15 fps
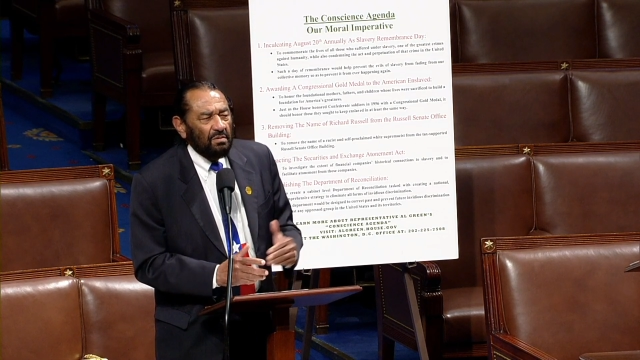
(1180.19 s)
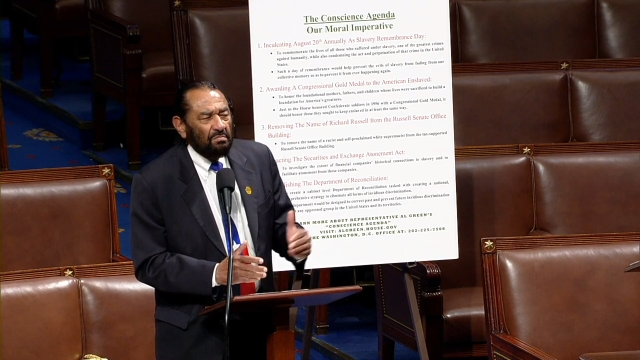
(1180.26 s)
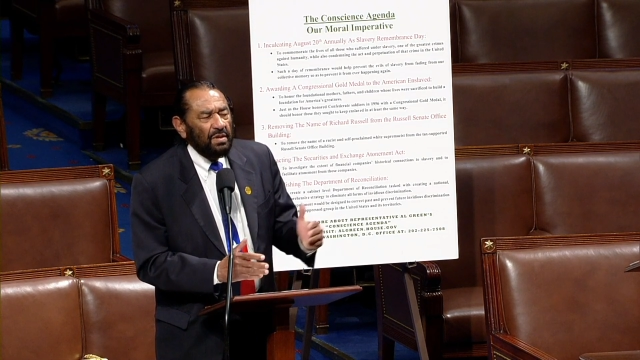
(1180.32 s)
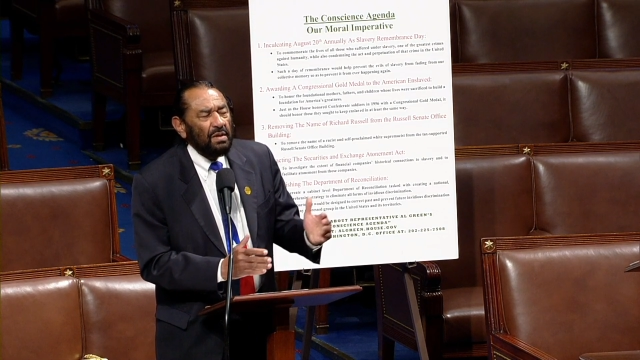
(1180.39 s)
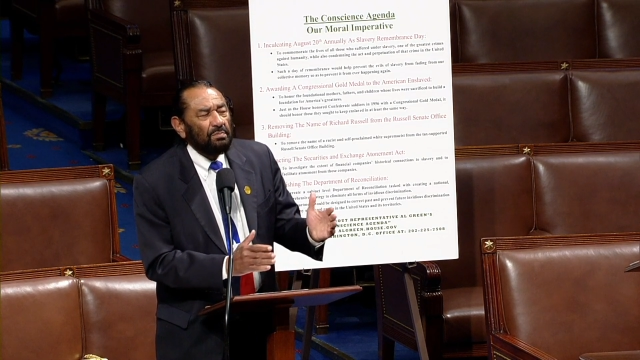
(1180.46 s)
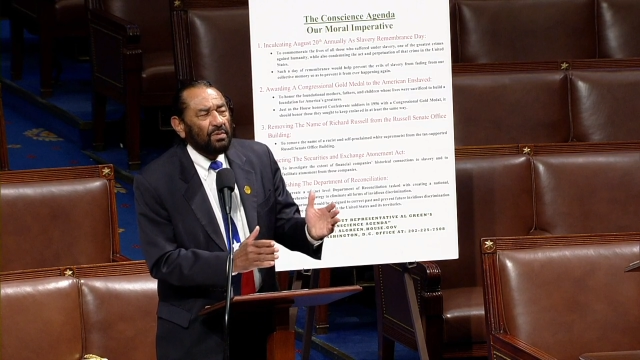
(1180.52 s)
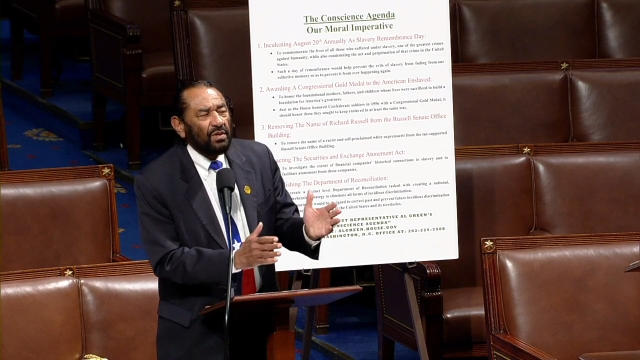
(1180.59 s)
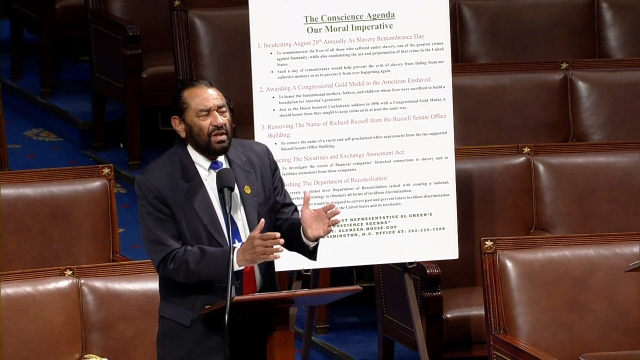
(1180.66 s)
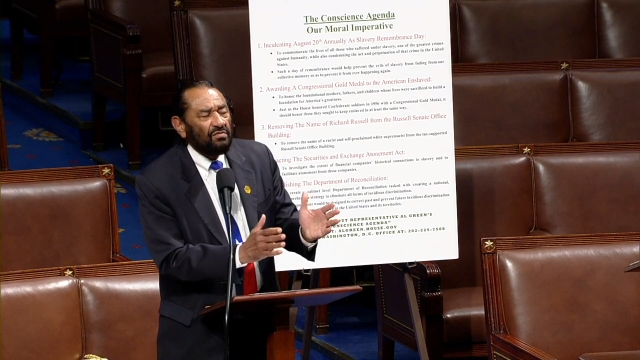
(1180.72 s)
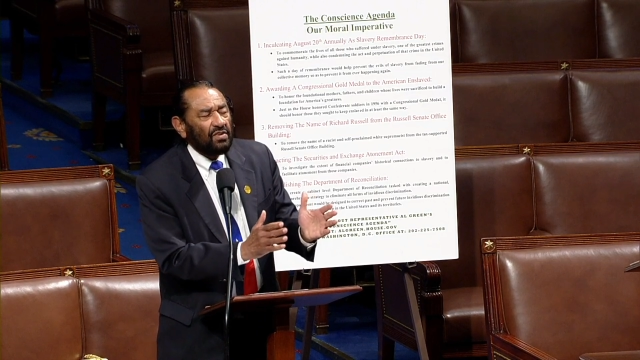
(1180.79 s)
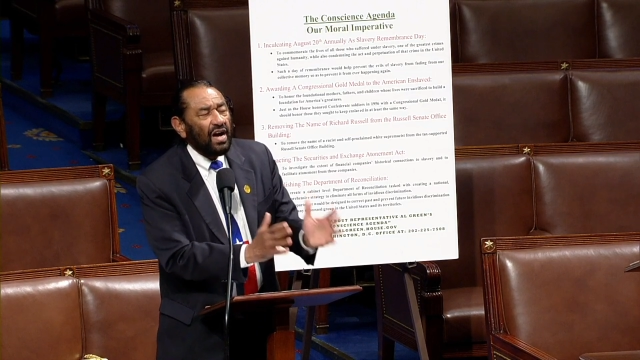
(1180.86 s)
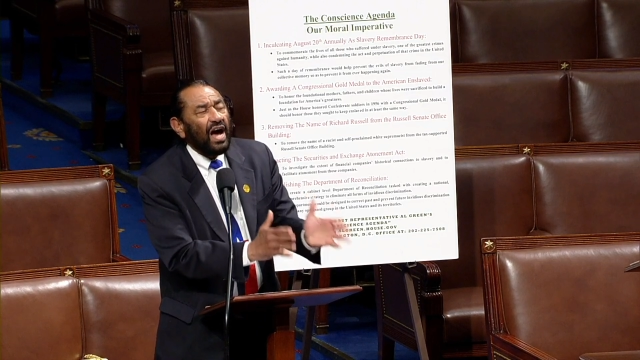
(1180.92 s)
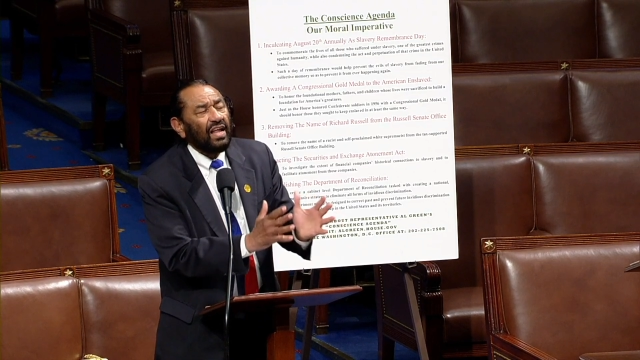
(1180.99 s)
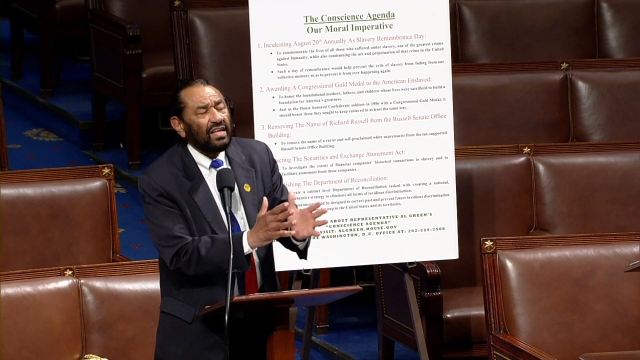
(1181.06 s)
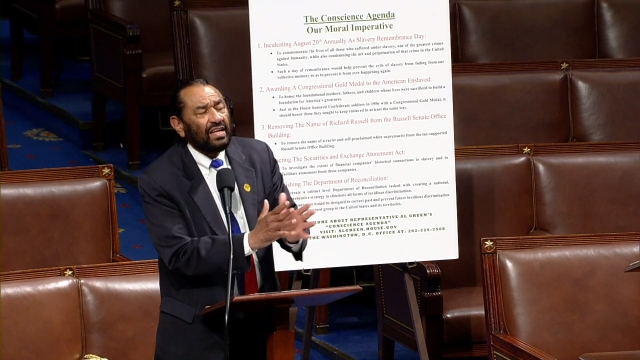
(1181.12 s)
people of
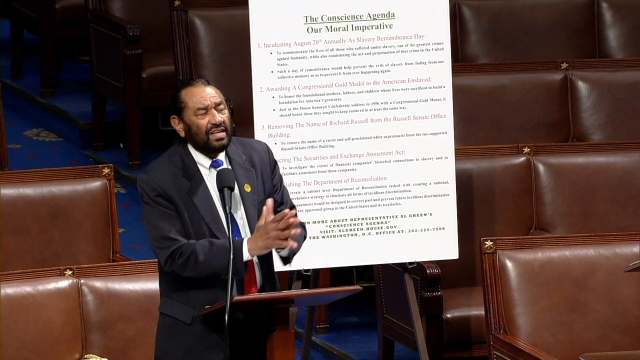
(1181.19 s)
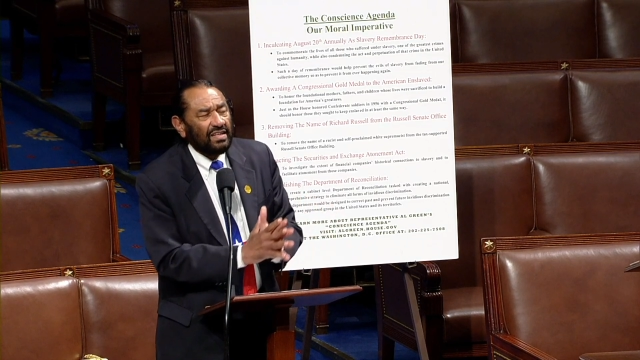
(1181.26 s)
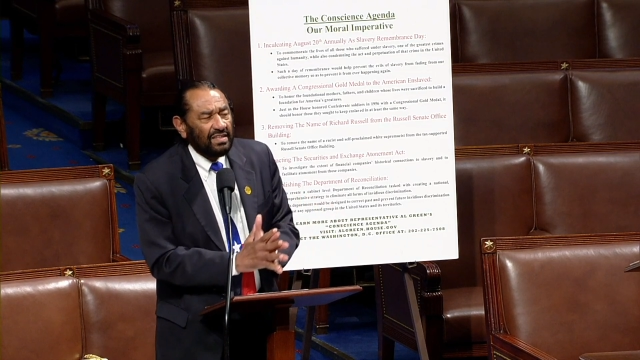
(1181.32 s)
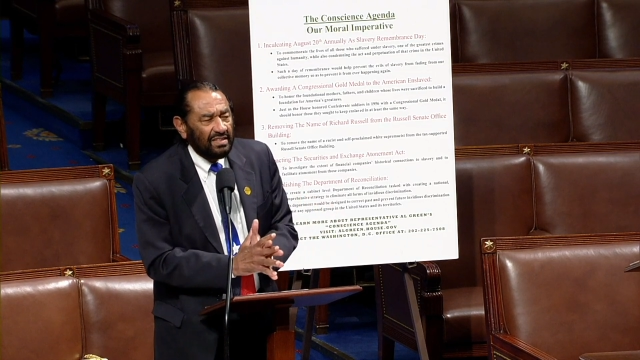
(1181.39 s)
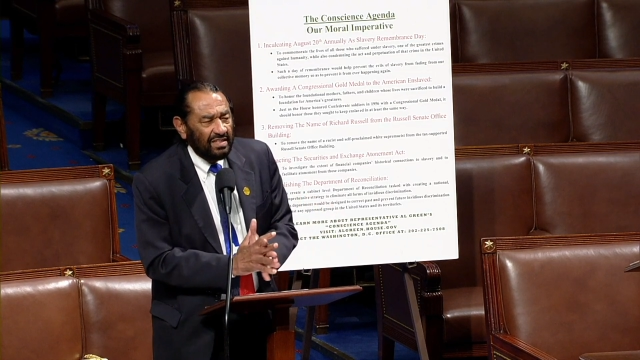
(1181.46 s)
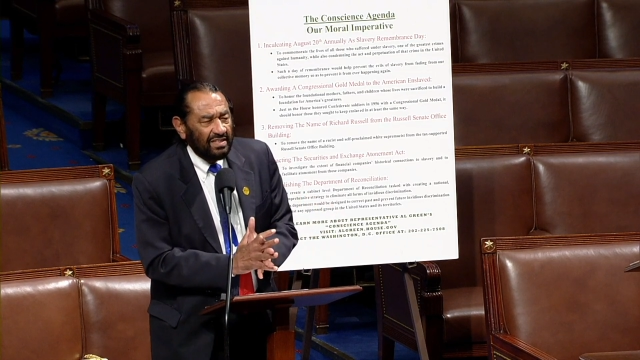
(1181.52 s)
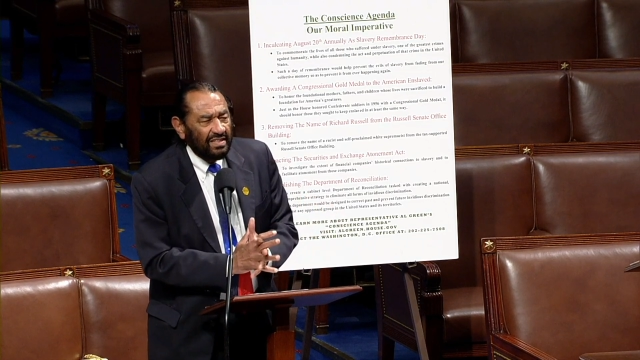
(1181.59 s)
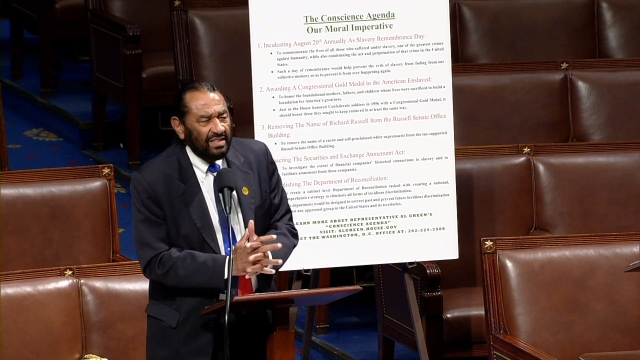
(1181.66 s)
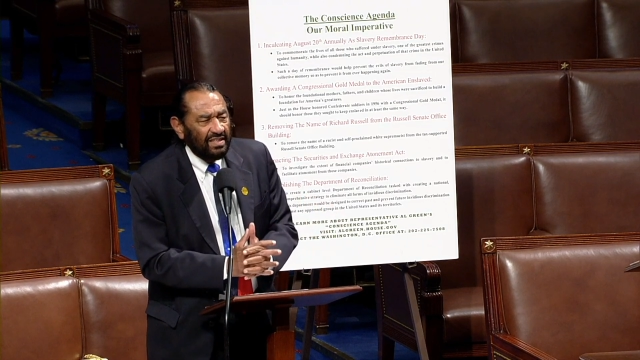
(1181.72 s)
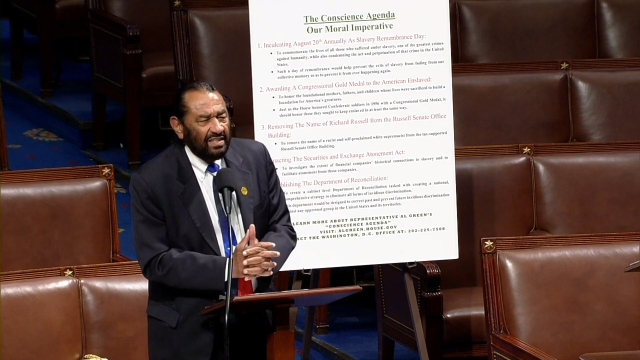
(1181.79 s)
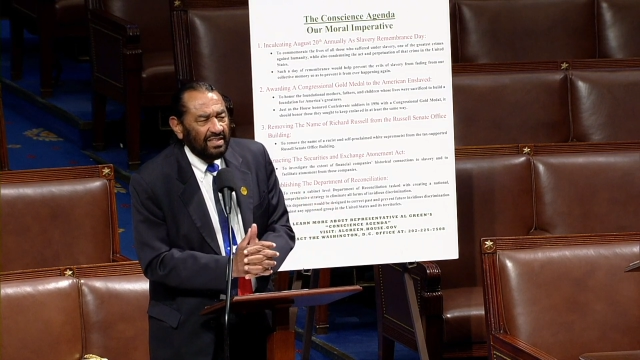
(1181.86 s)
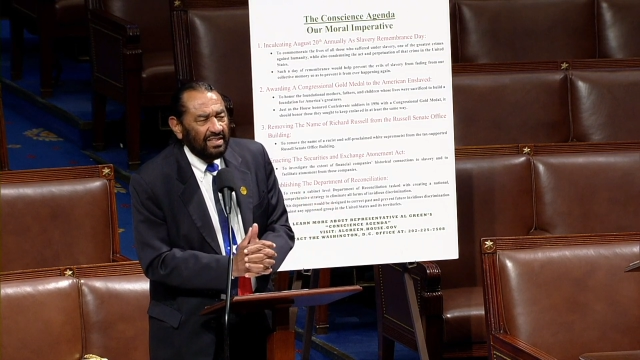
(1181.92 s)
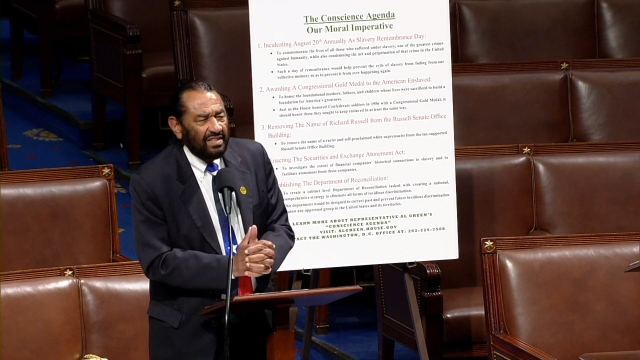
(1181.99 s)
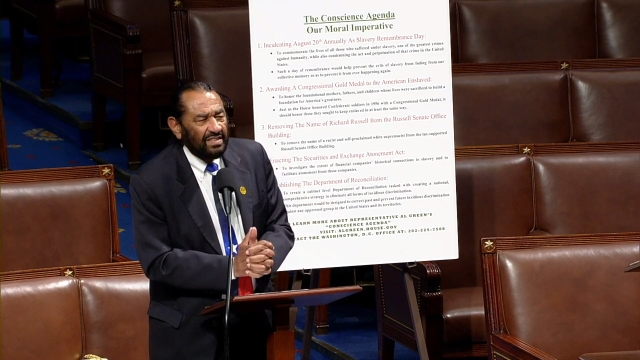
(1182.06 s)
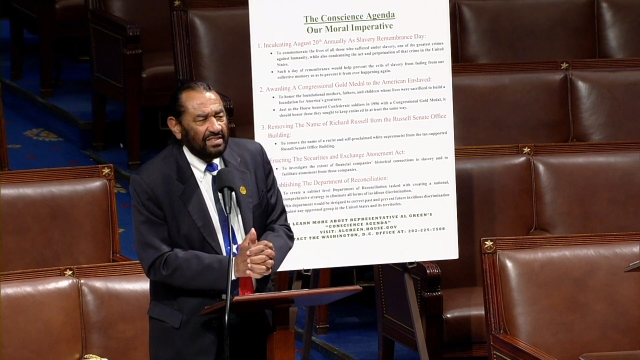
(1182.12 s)
color,
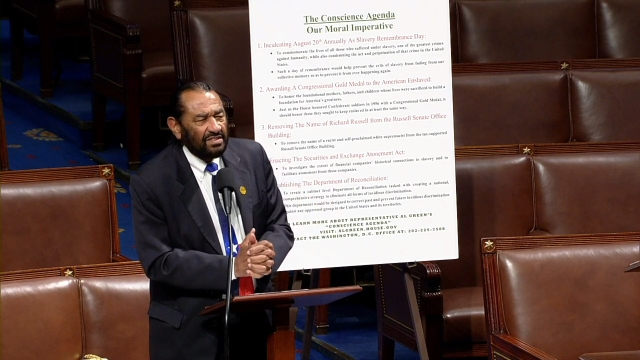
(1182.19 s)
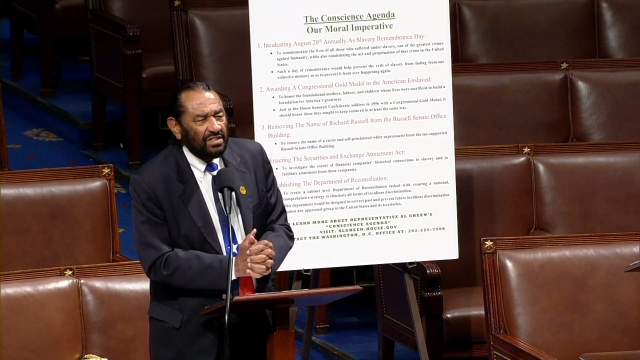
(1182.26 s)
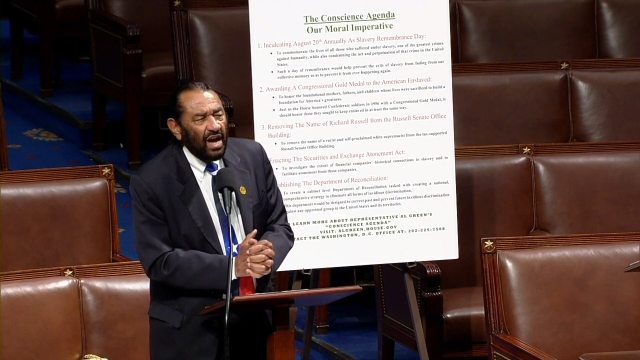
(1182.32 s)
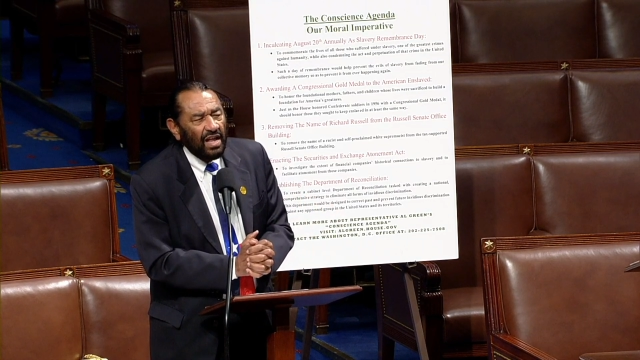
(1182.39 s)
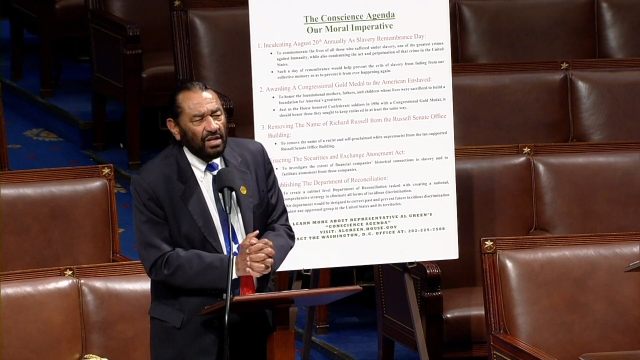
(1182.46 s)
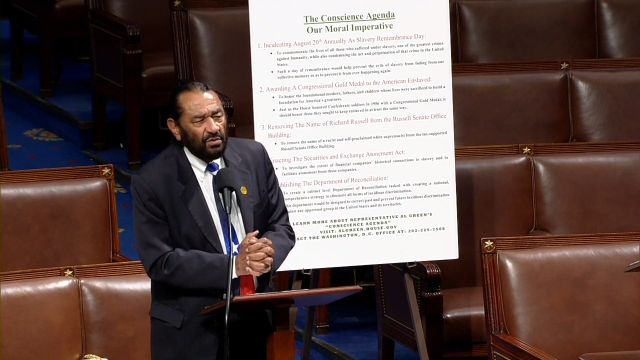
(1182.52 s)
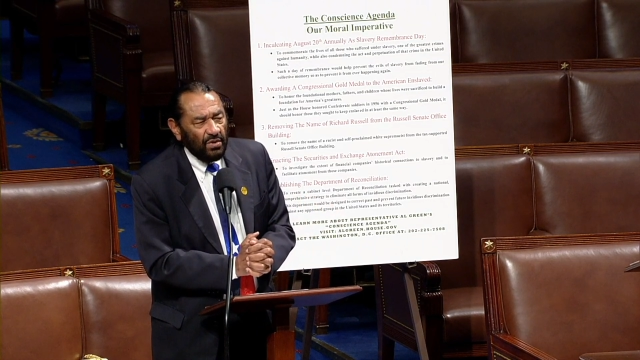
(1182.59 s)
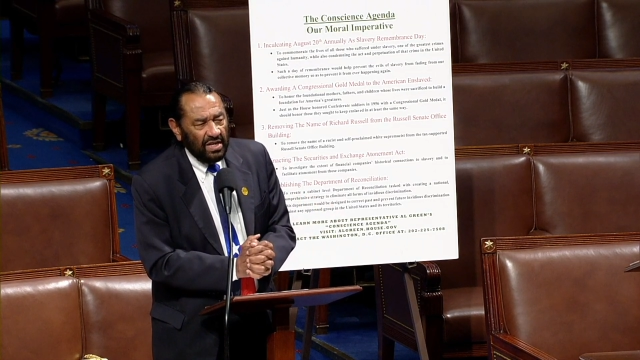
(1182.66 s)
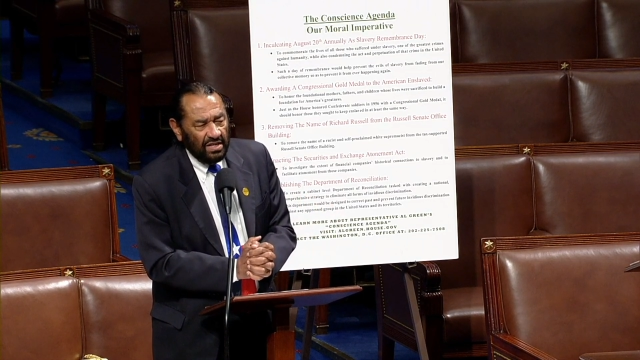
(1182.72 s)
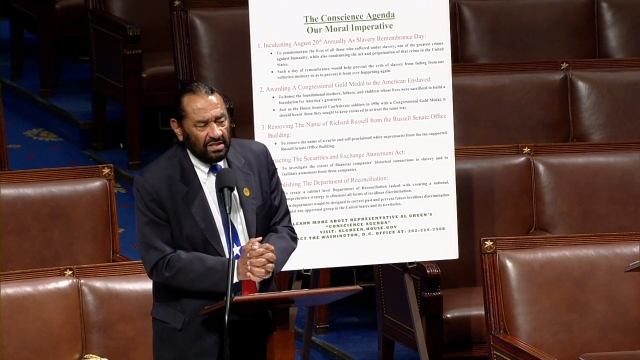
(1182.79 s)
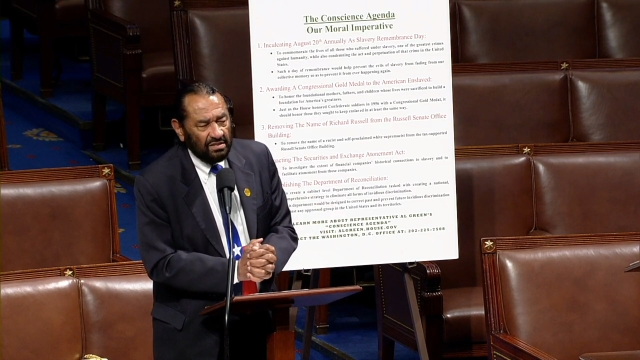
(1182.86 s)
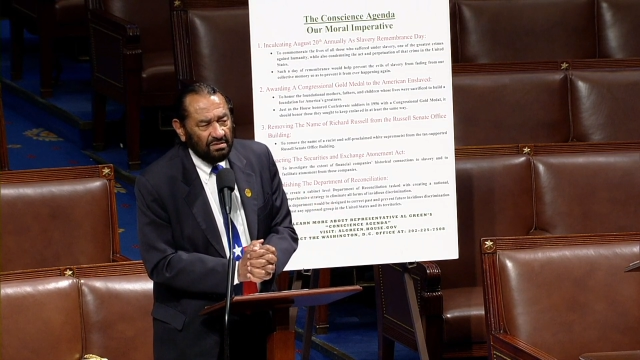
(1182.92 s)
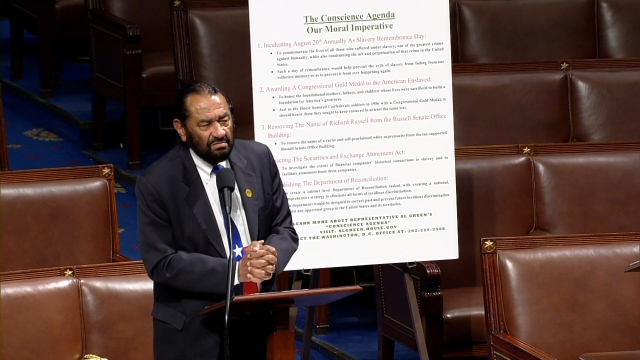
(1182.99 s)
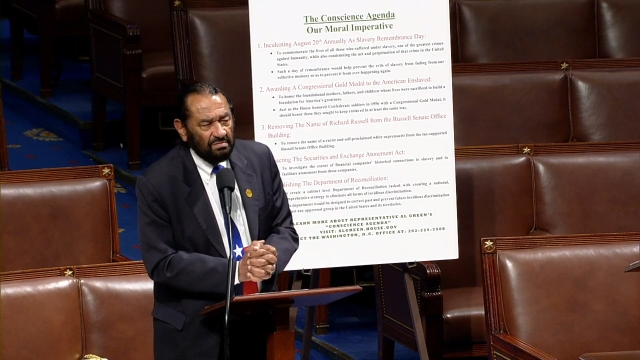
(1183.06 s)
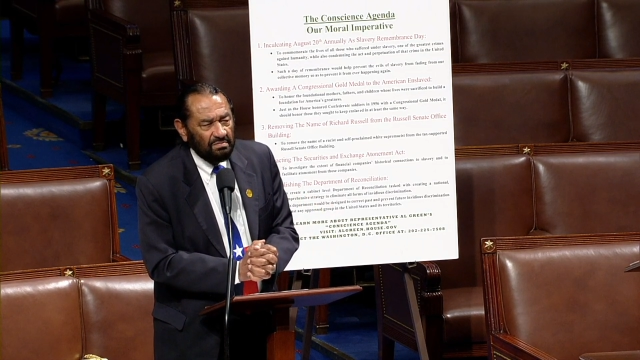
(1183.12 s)
tolerated.